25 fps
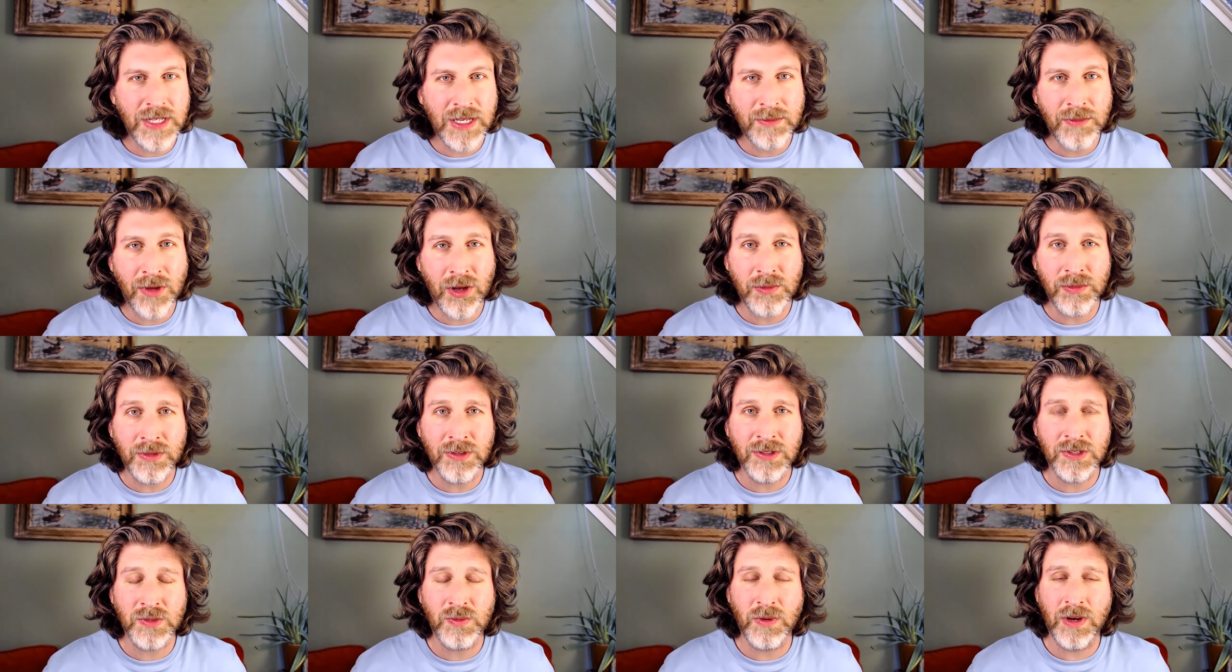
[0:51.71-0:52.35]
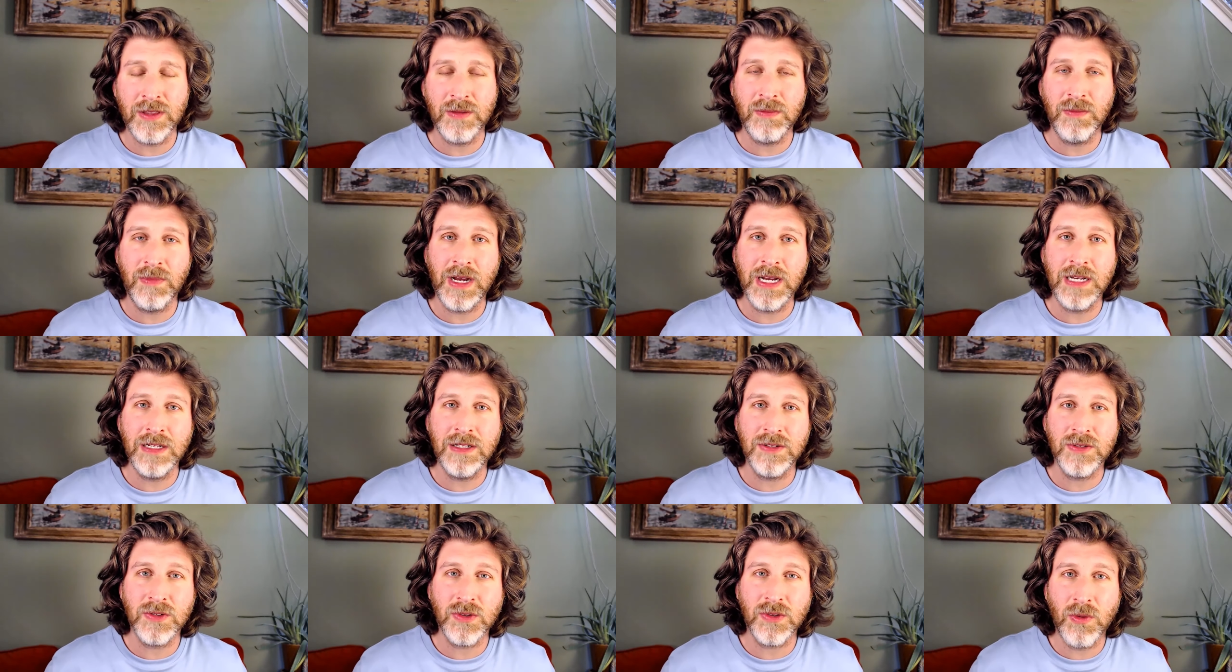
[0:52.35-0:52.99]
moments where the
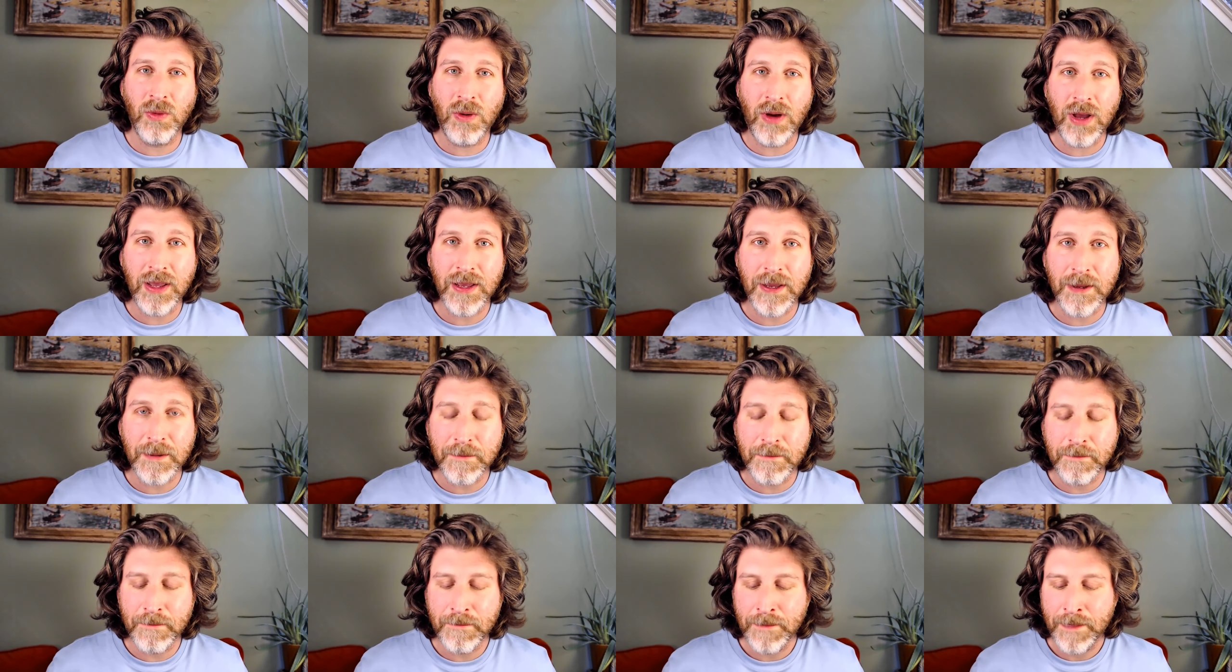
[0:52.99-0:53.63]
mind is quiet.